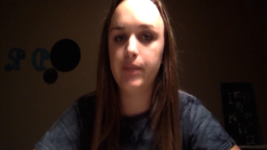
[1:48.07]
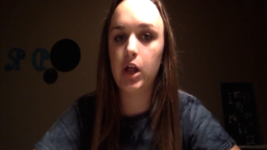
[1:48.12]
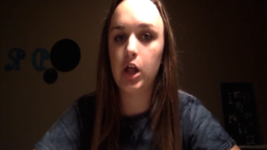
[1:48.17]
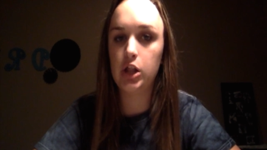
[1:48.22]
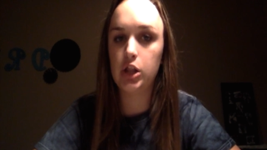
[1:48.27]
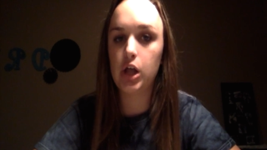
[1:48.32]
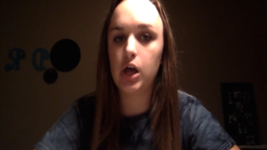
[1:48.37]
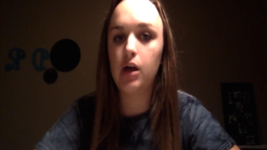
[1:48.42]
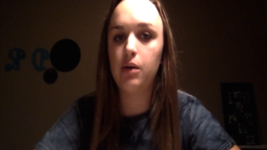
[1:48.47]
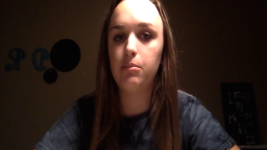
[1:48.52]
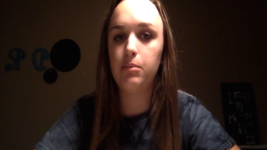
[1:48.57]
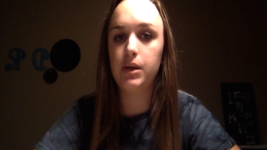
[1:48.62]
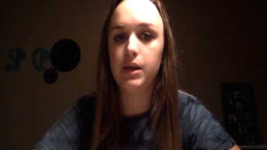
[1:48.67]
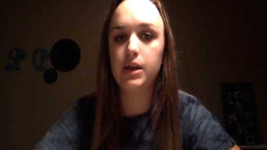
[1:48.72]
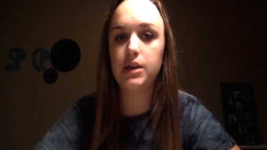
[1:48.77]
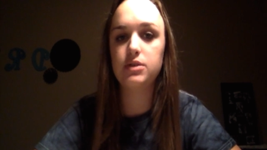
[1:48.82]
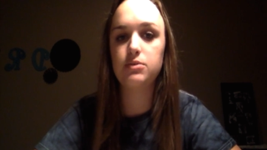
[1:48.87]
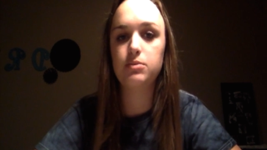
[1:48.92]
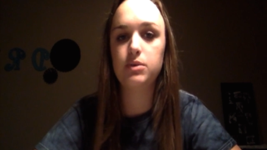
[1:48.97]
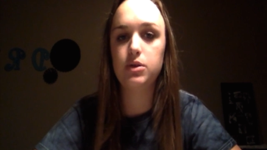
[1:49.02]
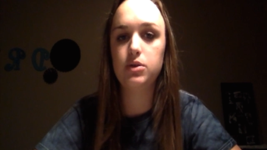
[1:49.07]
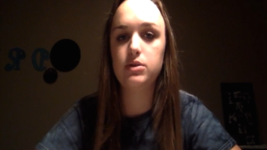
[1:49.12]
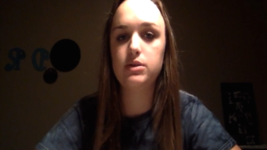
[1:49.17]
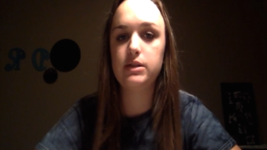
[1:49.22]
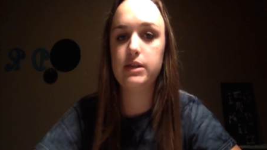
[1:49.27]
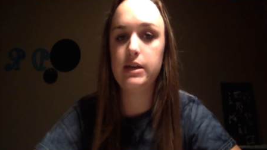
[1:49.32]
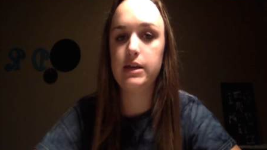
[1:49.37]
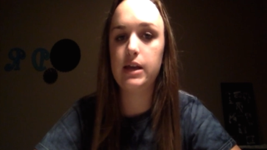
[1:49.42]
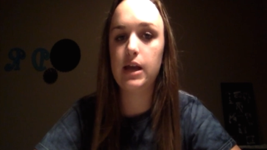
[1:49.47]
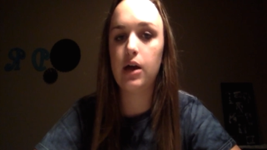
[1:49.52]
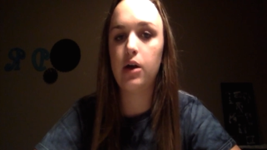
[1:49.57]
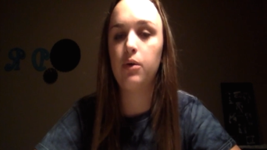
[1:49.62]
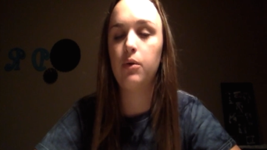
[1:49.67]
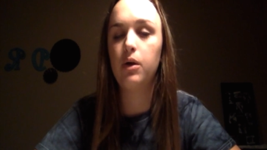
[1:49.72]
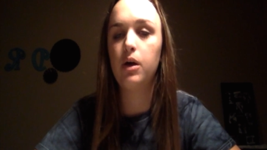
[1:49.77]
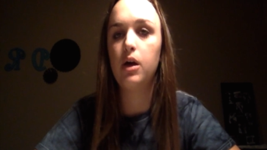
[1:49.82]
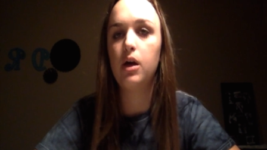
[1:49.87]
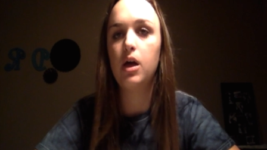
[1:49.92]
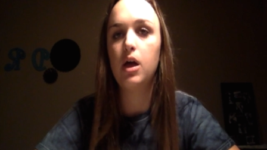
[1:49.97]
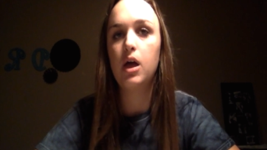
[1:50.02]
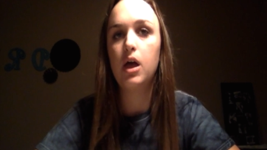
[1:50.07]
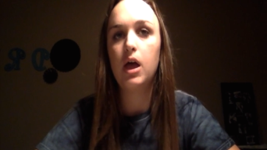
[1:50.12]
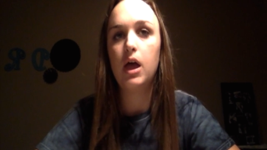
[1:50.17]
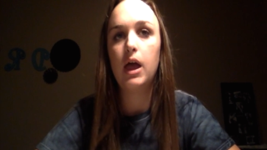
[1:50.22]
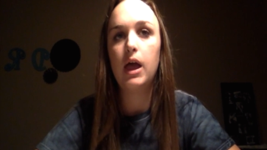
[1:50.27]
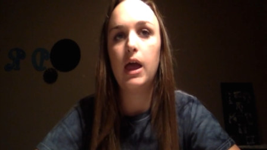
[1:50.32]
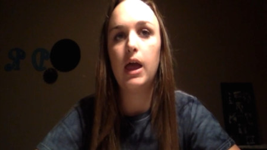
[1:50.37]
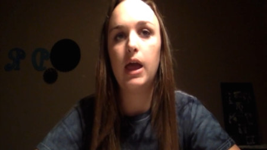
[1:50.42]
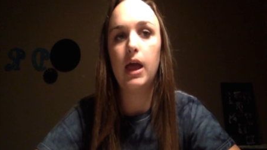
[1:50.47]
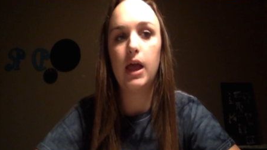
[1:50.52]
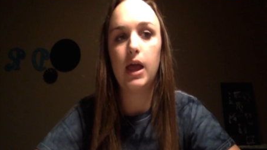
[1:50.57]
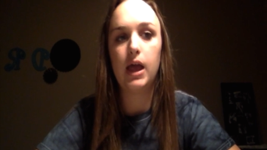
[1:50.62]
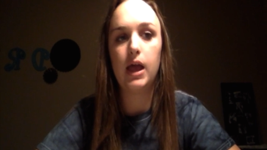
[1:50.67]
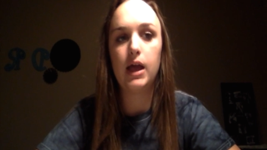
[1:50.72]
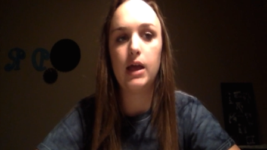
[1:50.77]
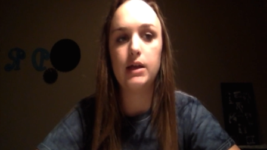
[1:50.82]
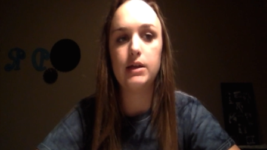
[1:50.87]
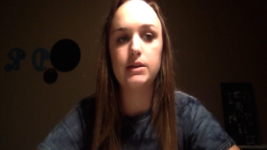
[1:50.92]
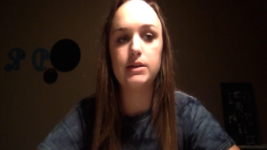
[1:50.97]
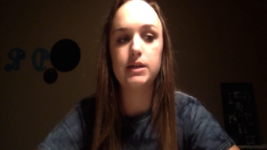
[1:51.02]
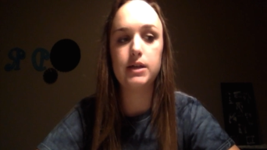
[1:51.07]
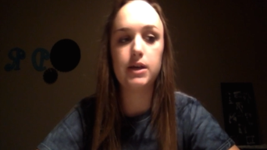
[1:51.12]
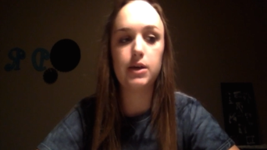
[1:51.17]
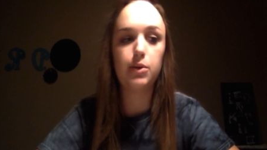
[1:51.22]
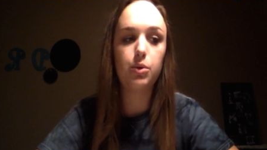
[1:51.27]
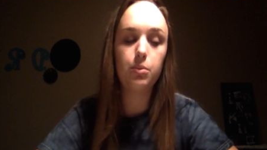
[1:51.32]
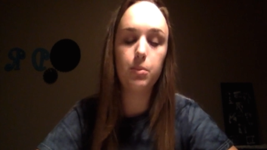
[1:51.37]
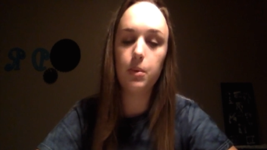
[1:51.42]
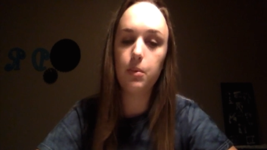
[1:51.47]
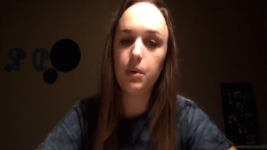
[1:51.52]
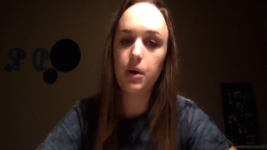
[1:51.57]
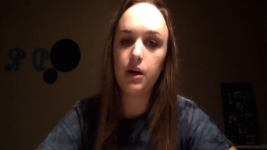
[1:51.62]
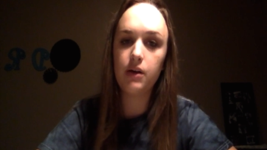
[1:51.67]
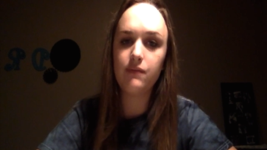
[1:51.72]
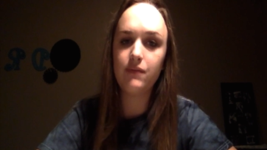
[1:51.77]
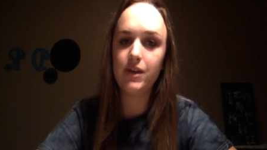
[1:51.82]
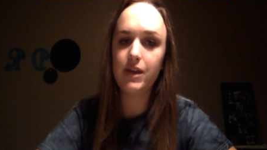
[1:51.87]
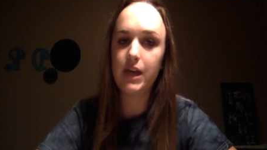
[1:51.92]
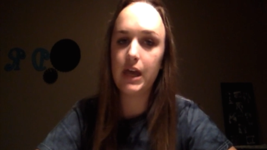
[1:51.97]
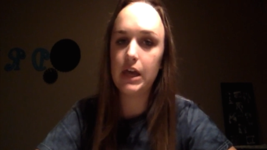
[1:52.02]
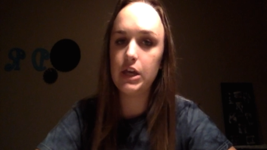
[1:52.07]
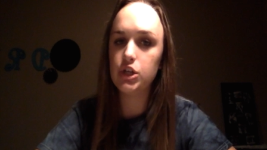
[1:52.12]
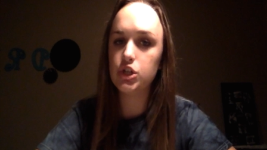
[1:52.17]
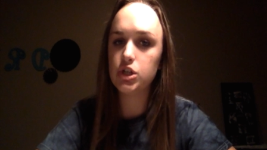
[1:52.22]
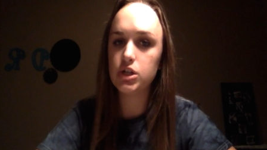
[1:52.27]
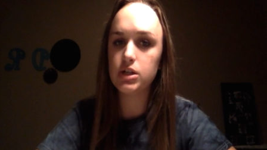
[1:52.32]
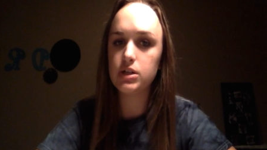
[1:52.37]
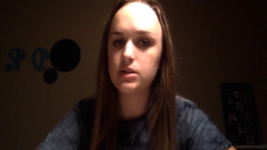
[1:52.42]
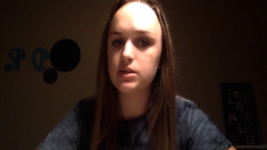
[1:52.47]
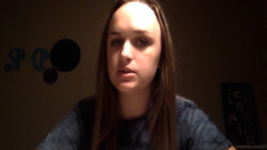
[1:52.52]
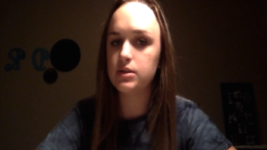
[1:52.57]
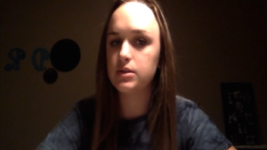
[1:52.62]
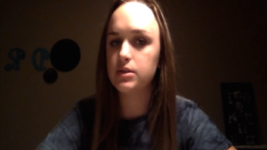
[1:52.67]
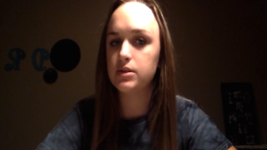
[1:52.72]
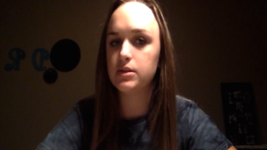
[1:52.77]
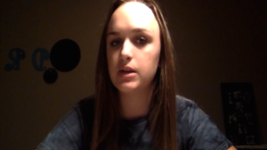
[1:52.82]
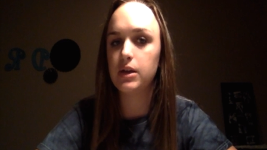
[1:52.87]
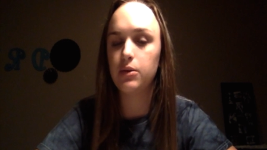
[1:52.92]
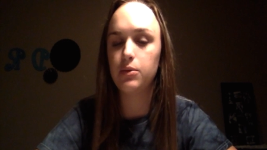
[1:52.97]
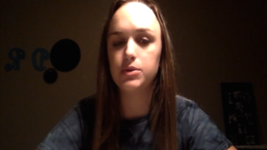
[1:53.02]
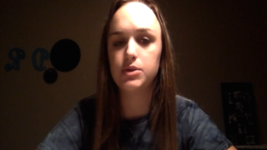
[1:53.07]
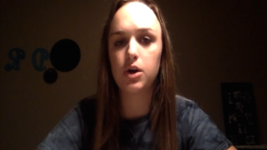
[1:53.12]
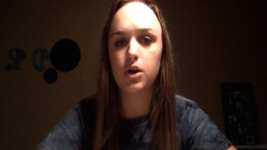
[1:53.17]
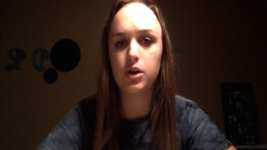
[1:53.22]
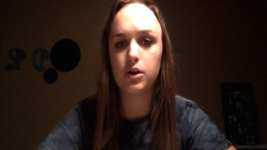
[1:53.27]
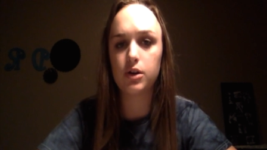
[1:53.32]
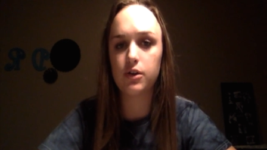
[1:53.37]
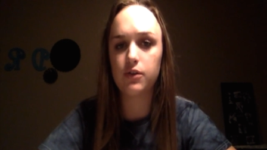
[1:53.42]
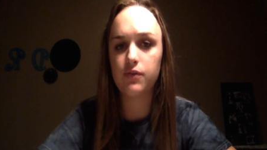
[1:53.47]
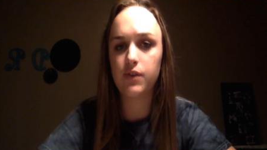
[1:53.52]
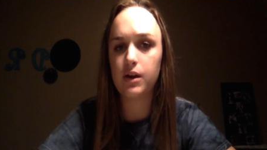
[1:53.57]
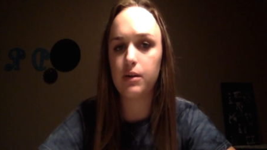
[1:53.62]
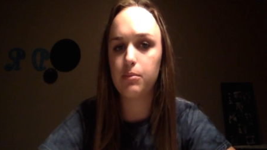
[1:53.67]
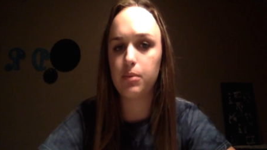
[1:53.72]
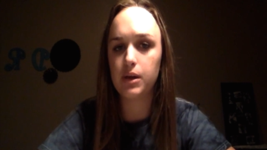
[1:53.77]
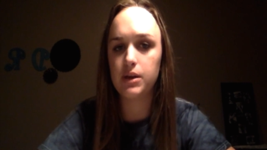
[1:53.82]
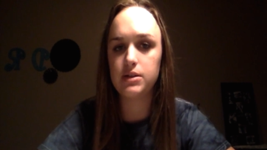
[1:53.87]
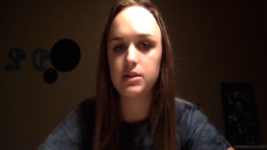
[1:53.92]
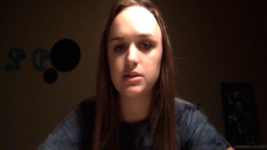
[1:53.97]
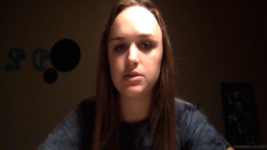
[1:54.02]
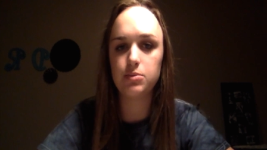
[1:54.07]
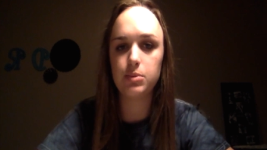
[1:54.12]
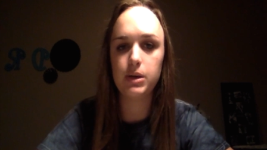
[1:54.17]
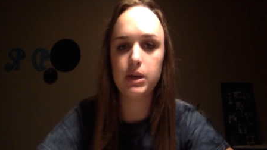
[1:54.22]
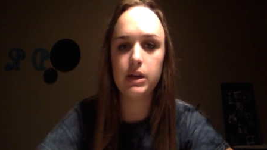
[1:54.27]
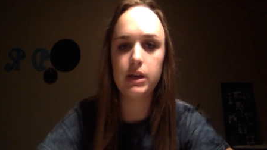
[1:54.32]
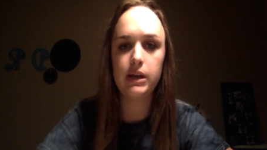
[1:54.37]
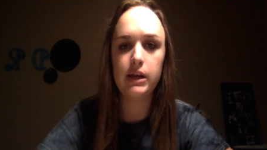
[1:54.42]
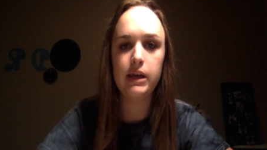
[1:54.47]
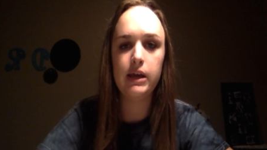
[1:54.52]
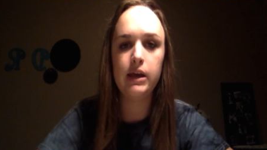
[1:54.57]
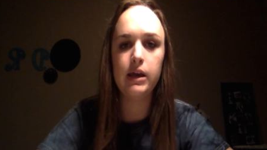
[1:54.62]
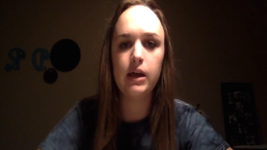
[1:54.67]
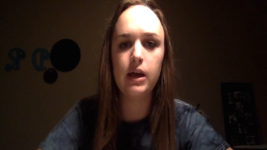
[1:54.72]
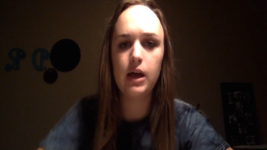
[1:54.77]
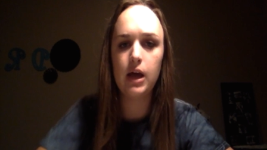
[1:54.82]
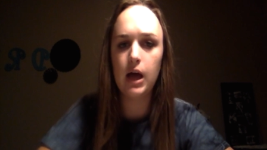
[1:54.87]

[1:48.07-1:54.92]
a lot because we used to eat out. And when we went on vacations, it was hard to find places we could eat.